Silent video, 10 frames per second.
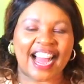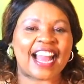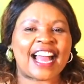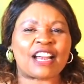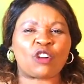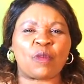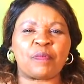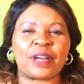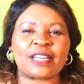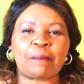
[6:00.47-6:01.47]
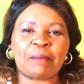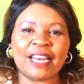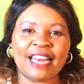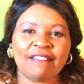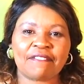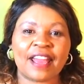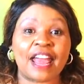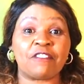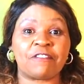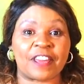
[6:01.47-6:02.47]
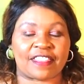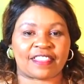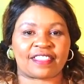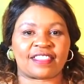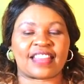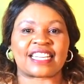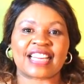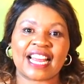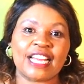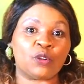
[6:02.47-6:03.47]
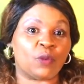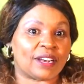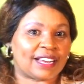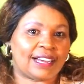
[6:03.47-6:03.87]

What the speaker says: I had complete belief and faith that it will